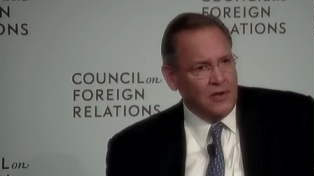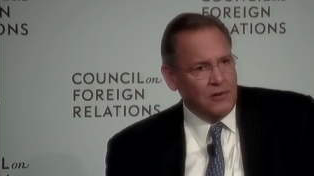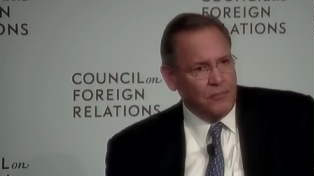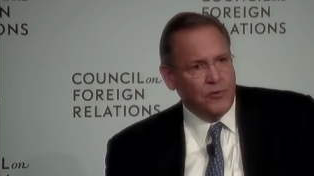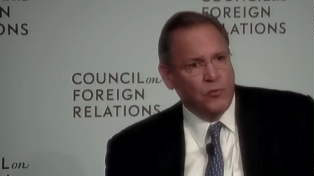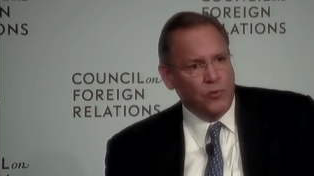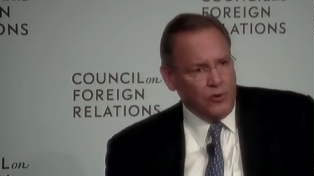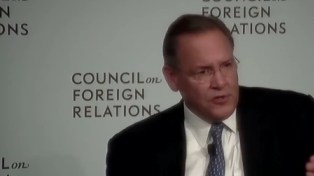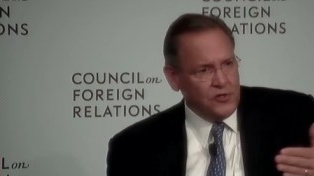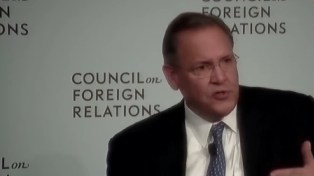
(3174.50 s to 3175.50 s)
but the
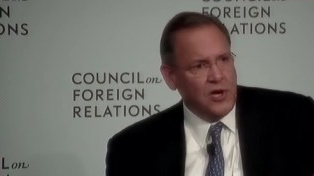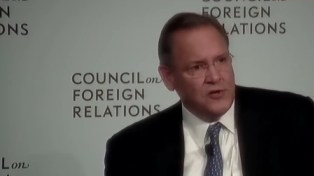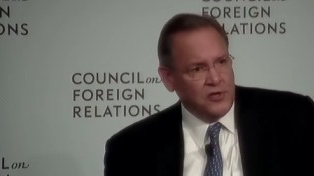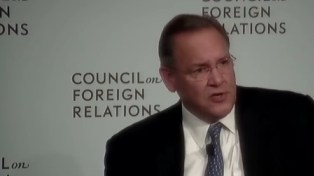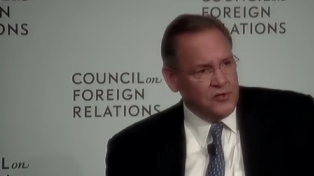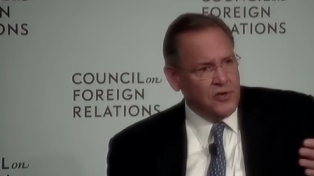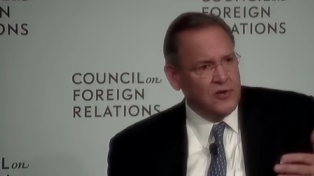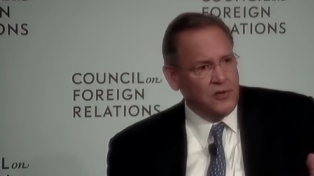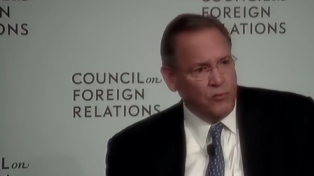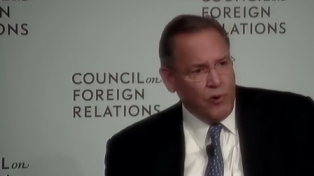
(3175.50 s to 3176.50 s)
world is changing, it's
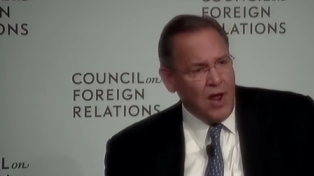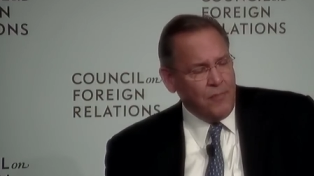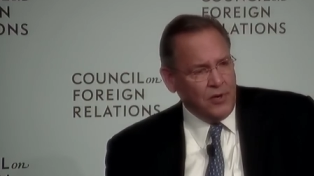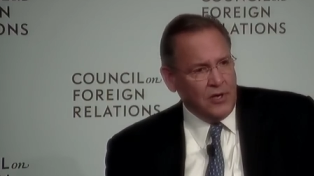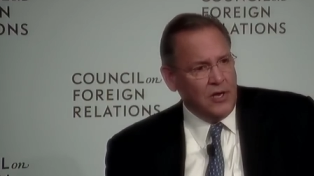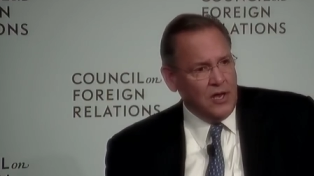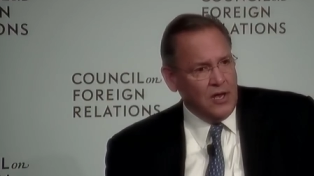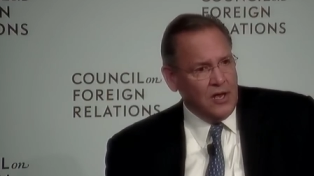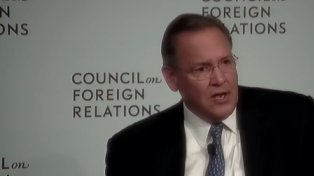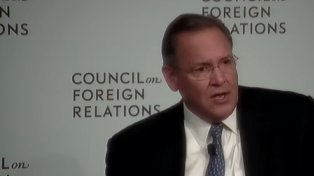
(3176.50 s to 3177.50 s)
changing rapidly.
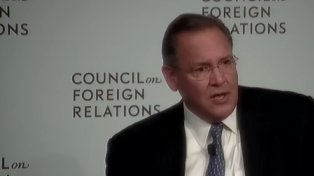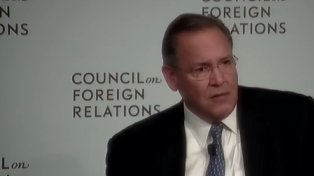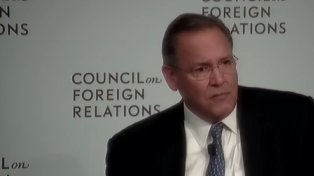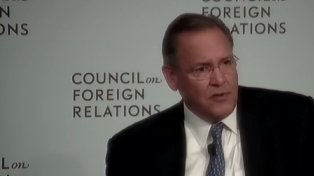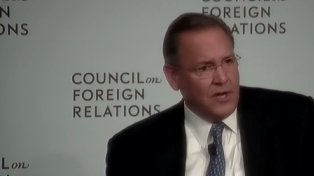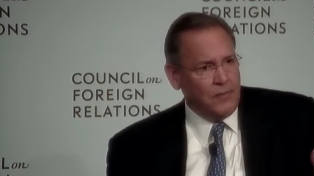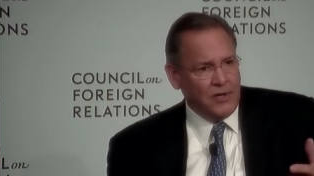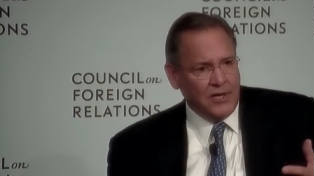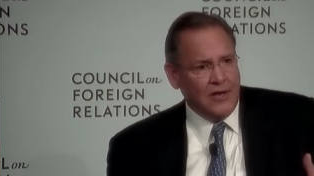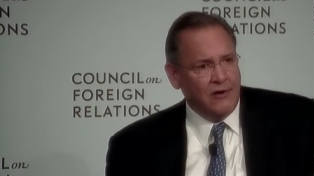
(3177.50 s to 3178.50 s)
Um, you think about
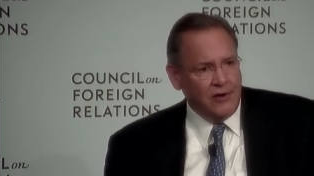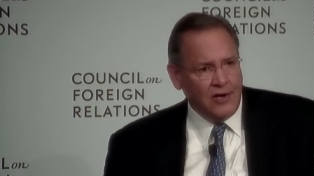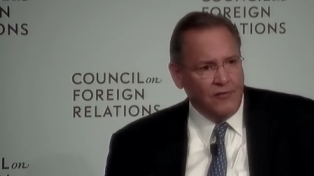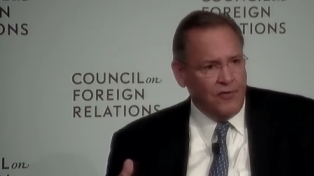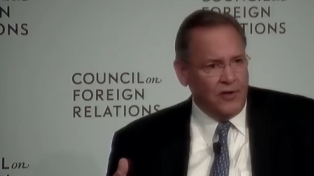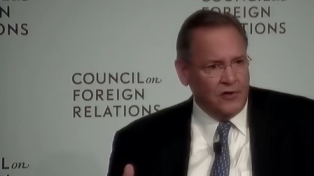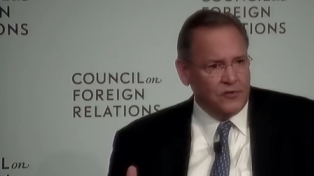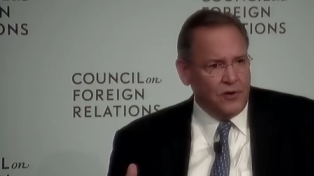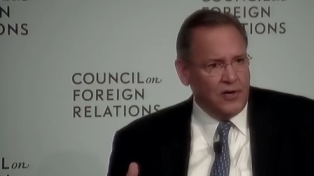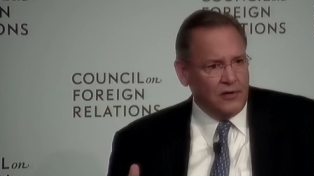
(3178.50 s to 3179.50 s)
the Internet of Things,
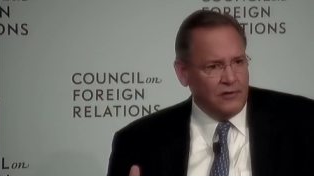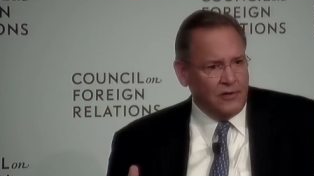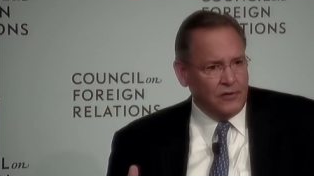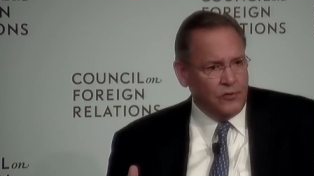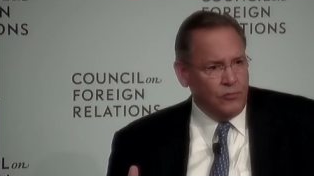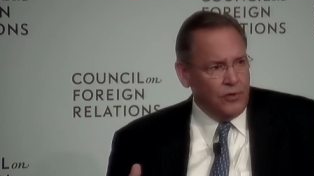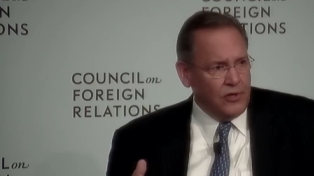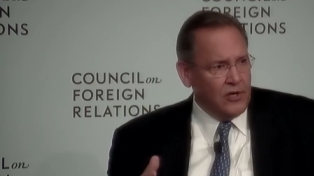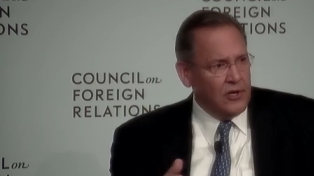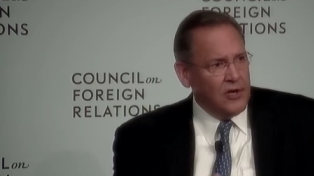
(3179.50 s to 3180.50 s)
right? You know, two
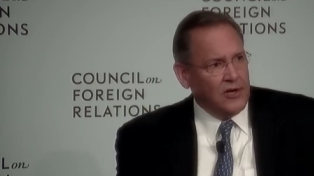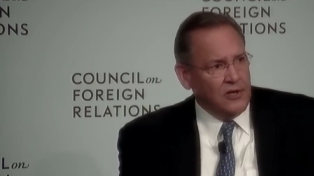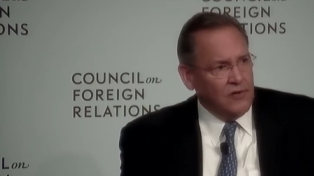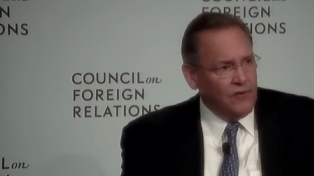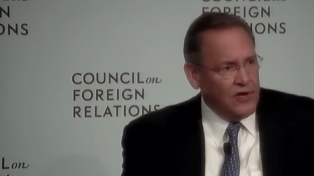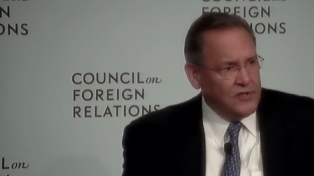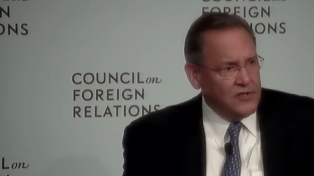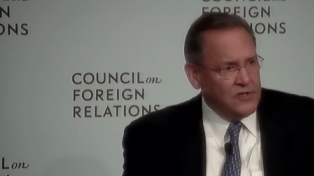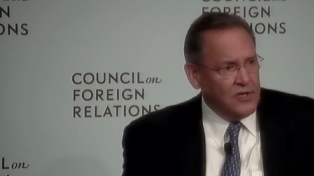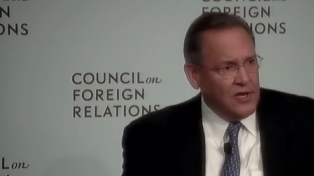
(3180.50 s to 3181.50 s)
billion connected
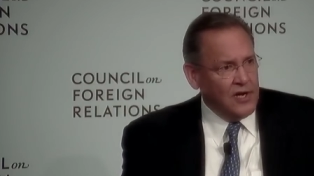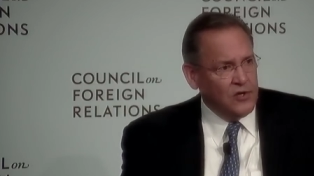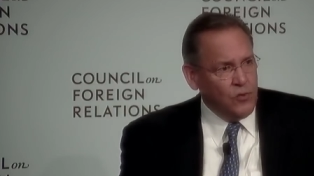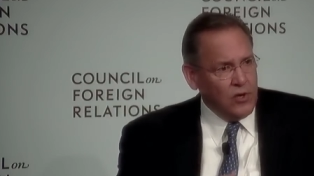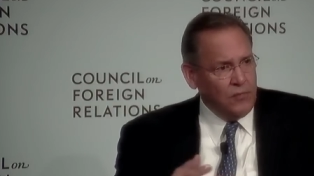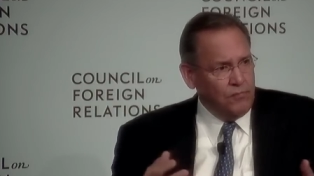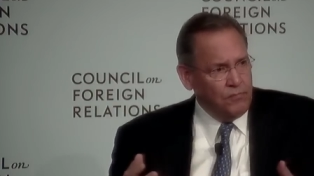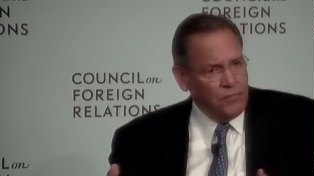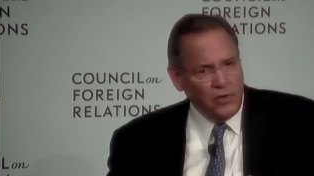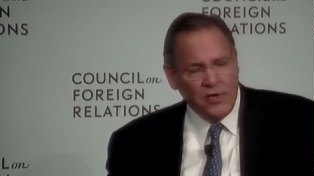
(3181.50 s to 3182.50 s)
devices today, twenty
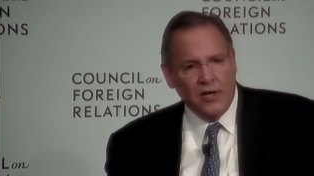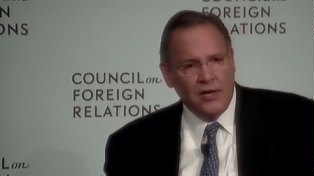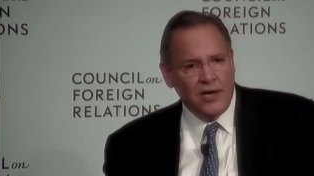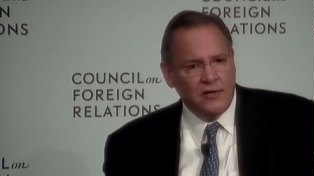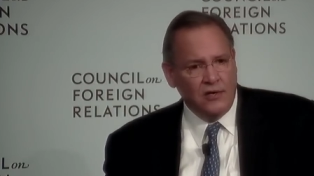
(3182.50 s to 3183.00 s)
billion connected